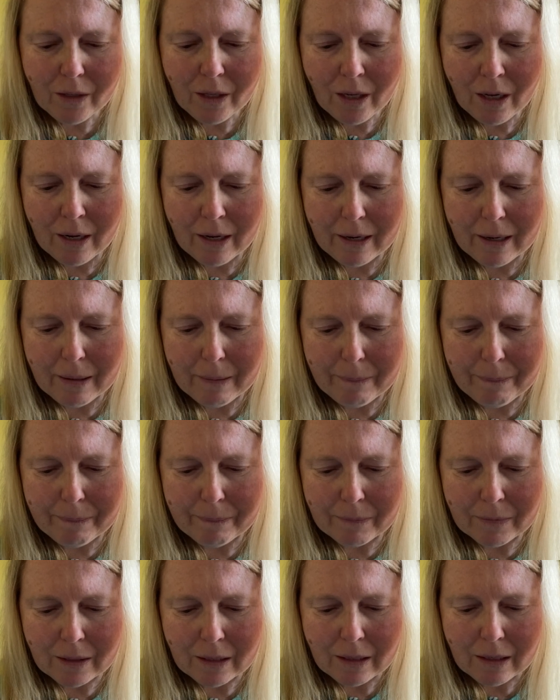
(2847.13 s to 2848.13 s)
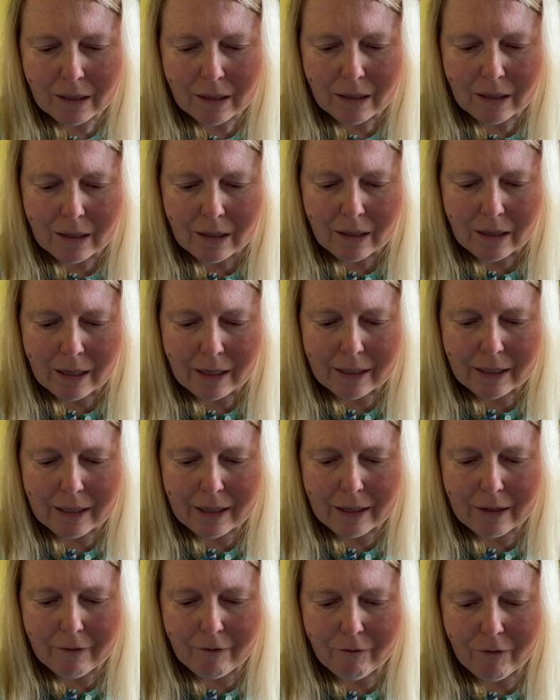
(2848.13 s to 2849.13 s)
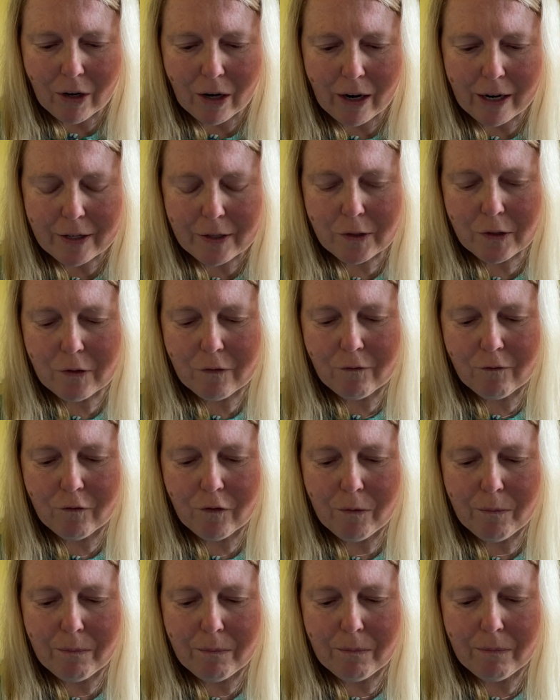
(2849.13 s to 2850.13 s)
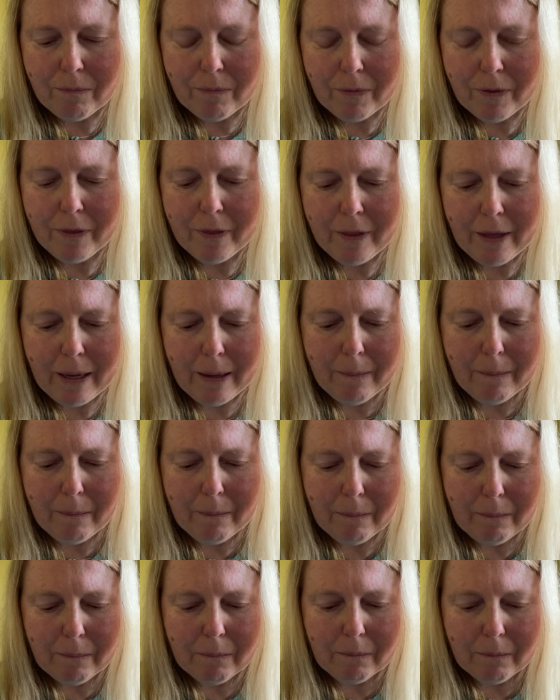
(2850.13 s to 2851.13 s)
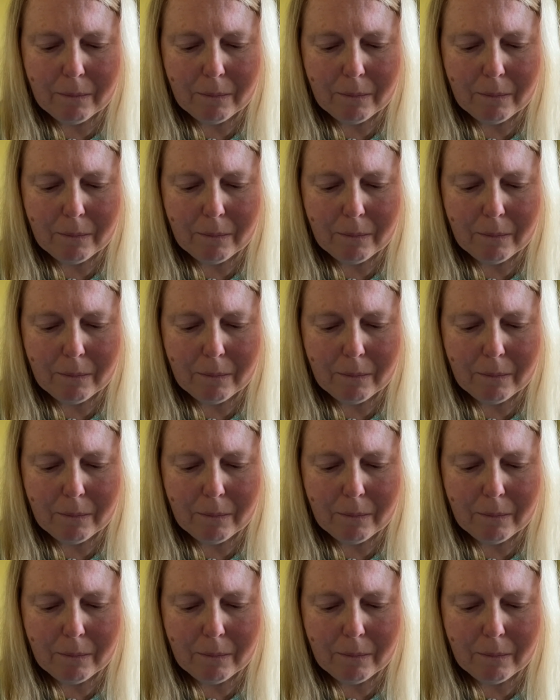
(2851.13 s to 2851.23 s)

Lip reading: and get advice from them